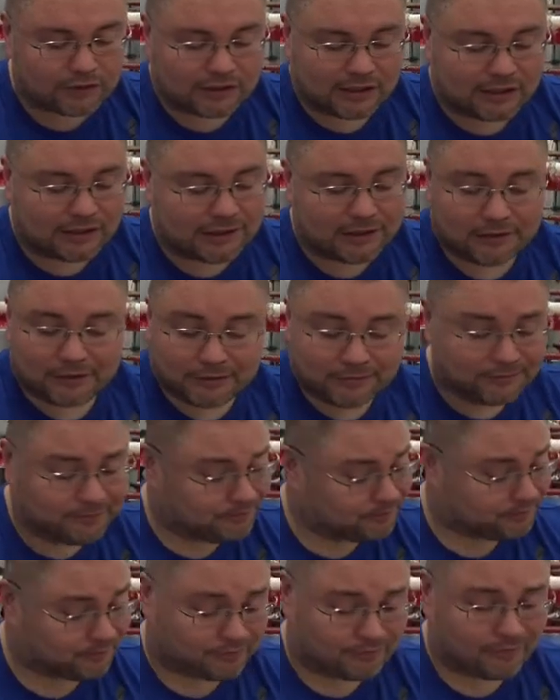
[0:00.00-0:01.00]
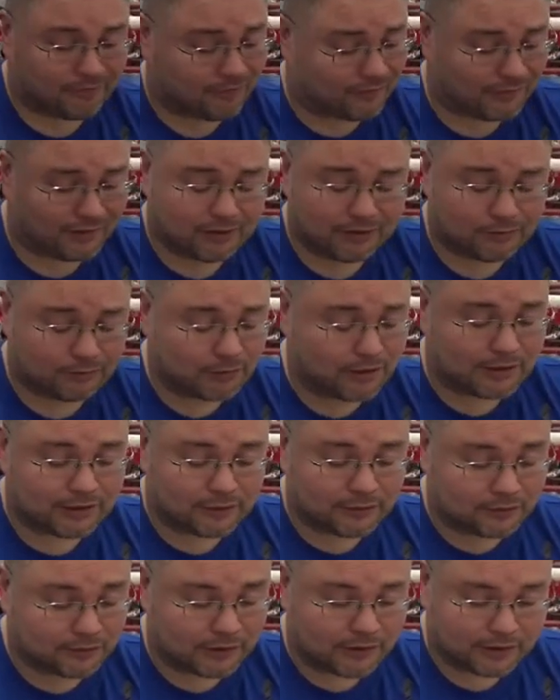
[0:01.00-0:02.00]
Salido. Yeah. He's way
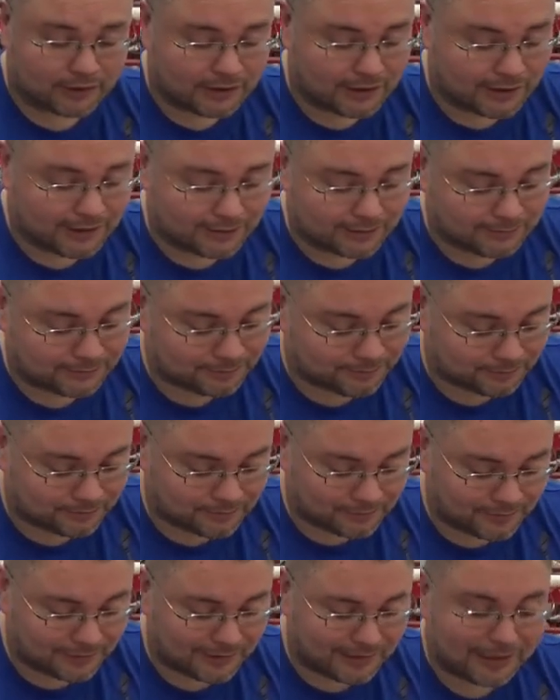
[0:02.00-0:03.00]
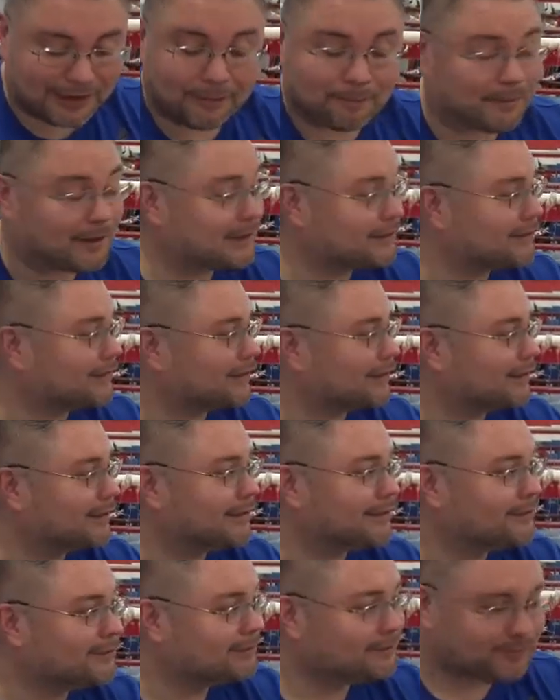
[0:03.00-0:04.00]
too fucking high. And I'm Mexican.
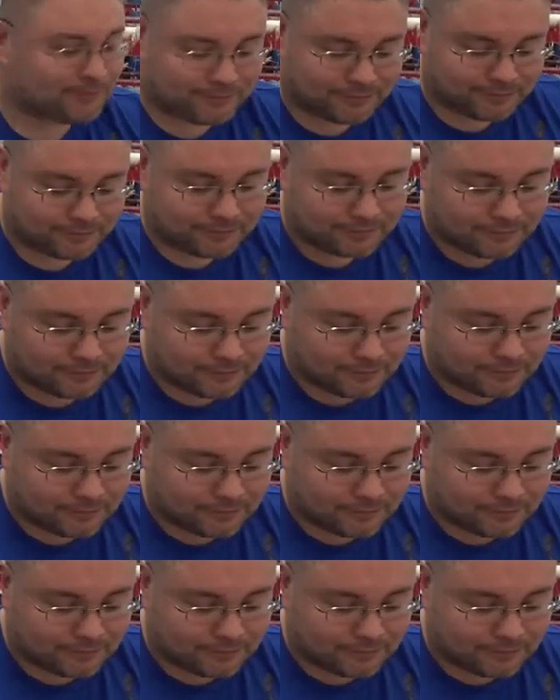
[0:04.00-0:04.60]
Thirty-nine.